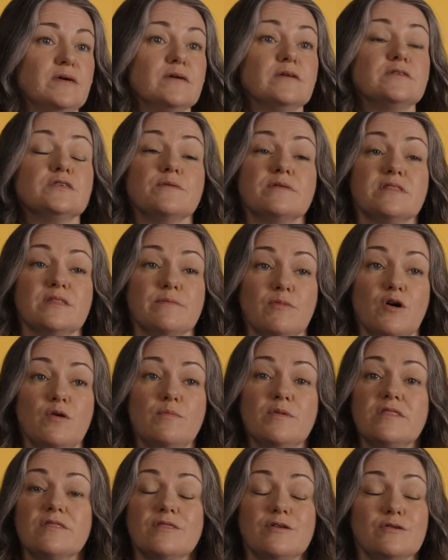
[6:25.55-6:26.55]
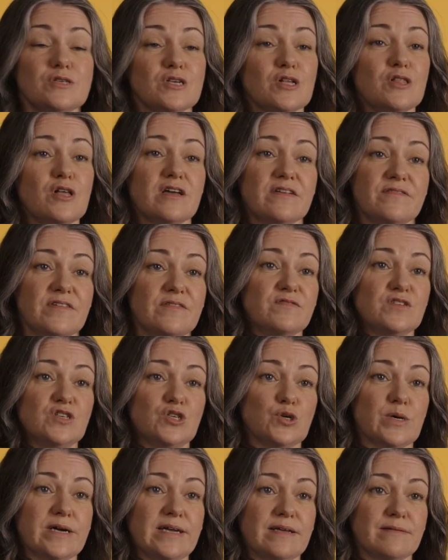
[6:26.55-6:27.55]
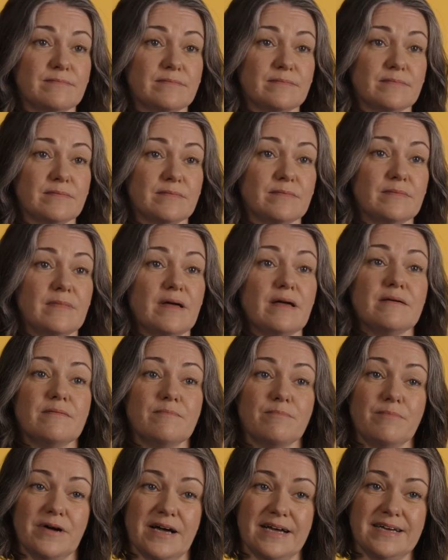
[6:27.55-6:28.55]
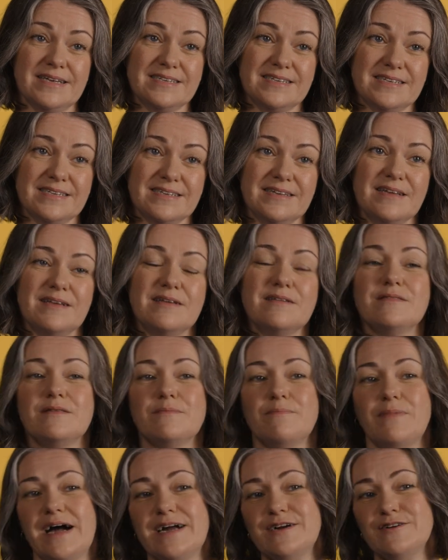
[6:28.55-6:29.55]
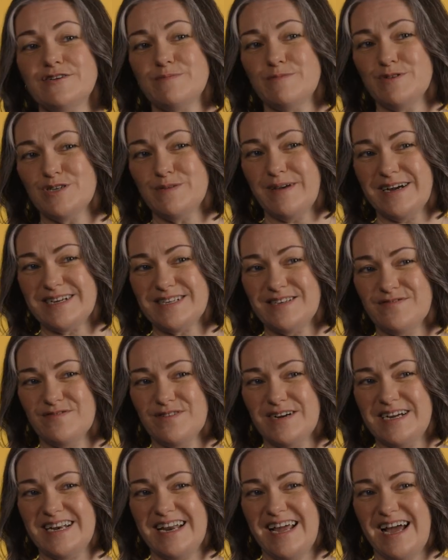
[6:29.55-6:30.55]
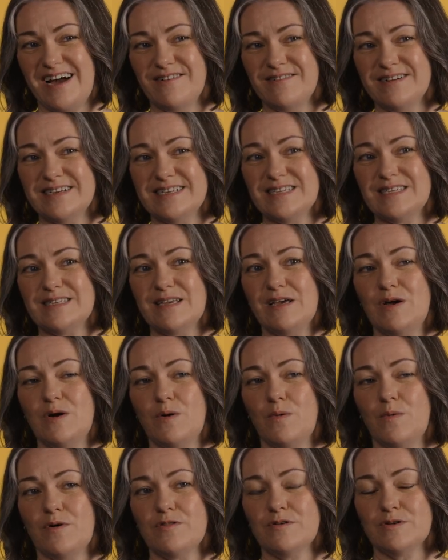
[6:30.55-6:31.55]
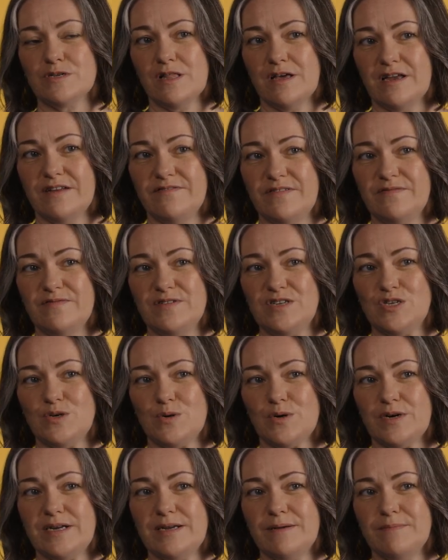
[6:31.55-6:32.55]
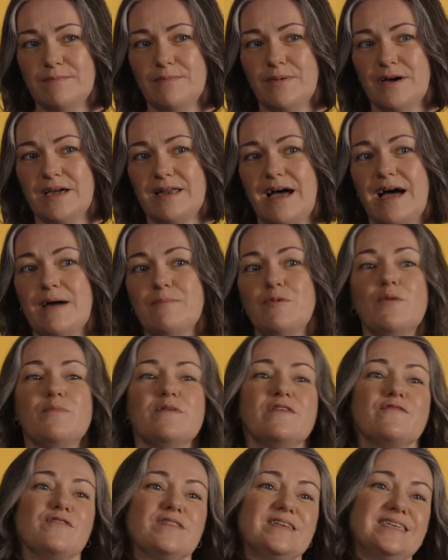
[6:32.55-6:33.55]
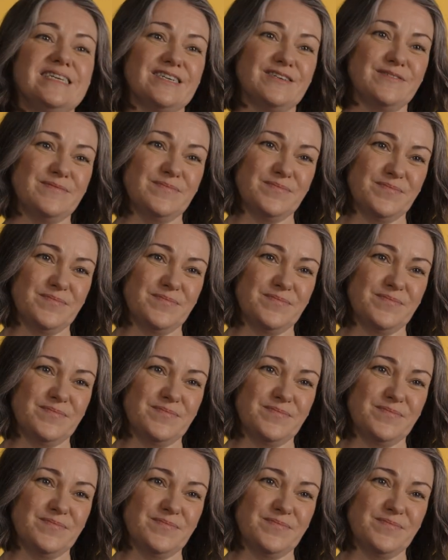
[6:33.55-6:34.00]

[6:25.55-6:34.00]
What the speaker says: So at the moment, there's a lot of inventory. But the buyer's perspective right now is, well, there's a lot of inventory, but I'm hoping for the deal.